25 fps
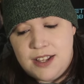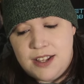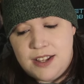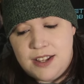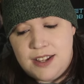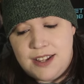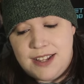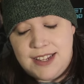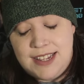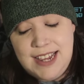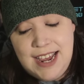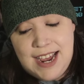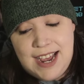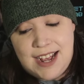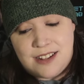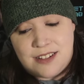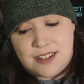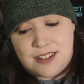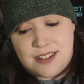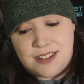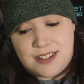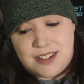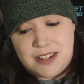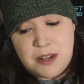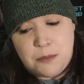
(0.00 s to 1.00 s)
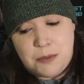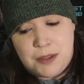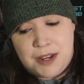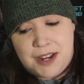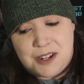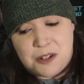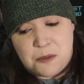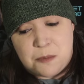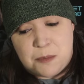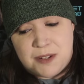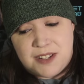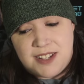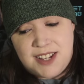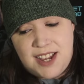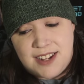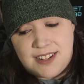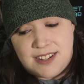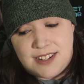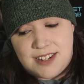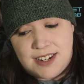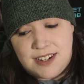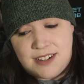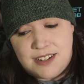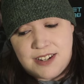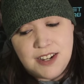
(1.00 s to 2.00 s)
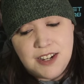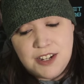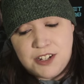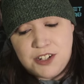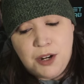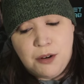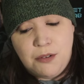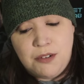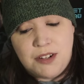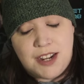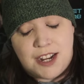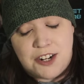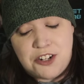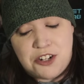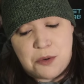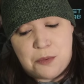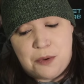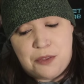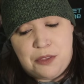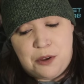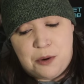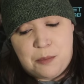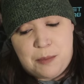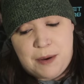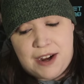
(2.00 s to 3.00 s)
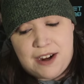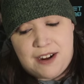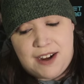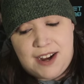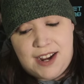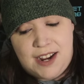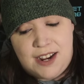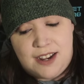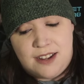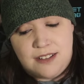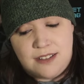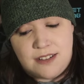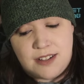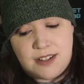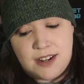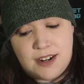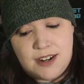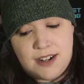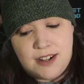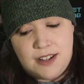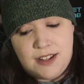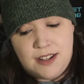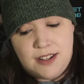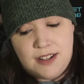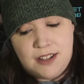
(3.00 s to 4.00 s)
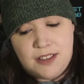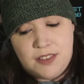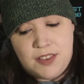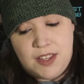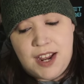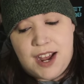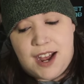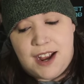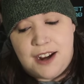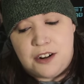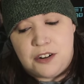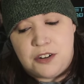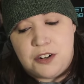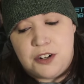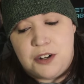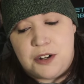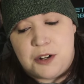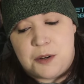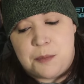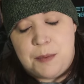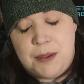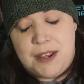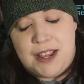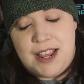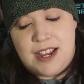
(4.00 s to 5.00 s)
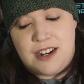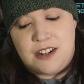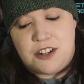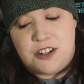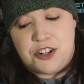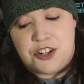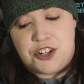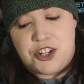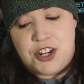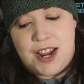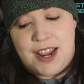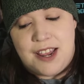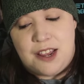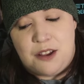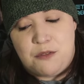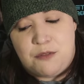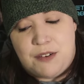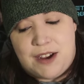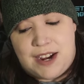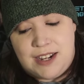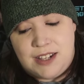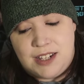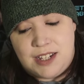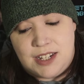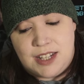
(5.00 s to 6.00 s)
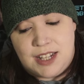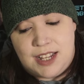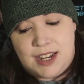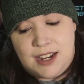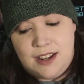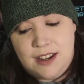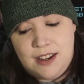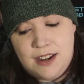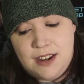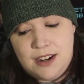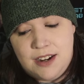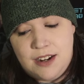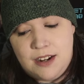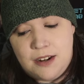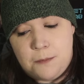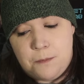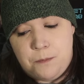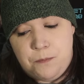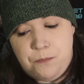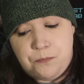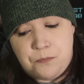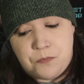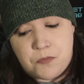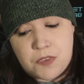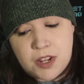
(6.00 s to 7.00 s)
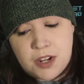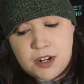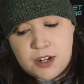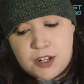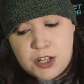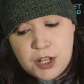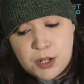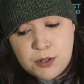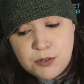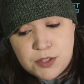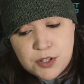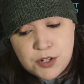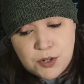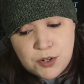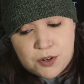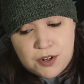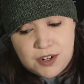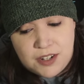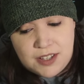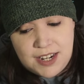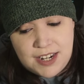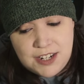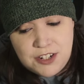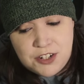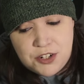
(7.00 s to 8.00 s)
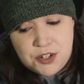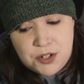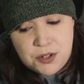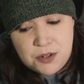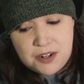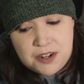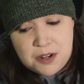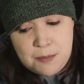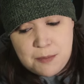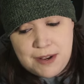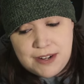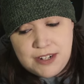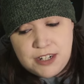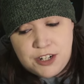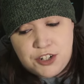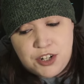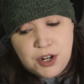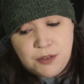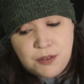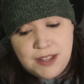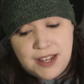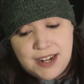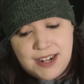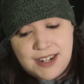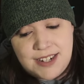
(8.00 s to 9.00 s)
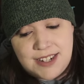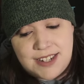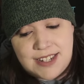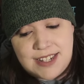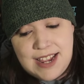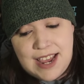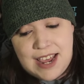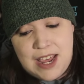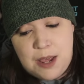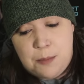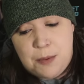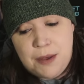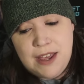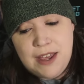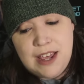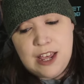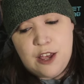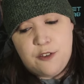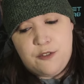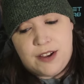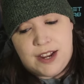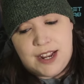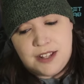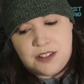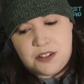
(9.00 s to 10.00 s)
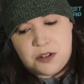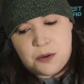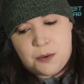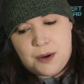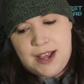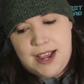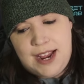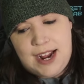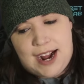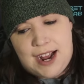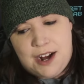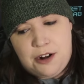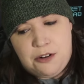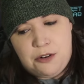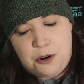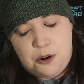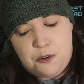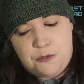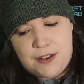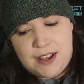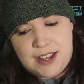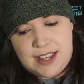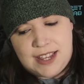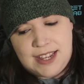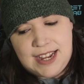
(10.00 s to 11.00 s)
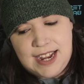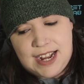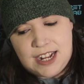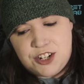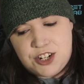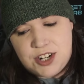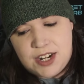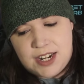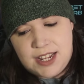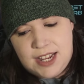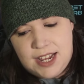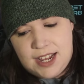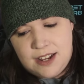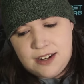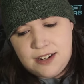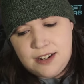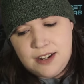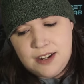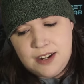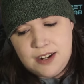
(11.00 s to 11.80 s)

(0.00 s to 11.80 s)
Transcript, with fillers: "Yes, something has possessed it. Don't touch it with your bare hands." The iron hook began to shake violently. "Close the door," Lan Sizhui commanded. "Don't let it escape. If it gets away, I don't know if I can catch it again."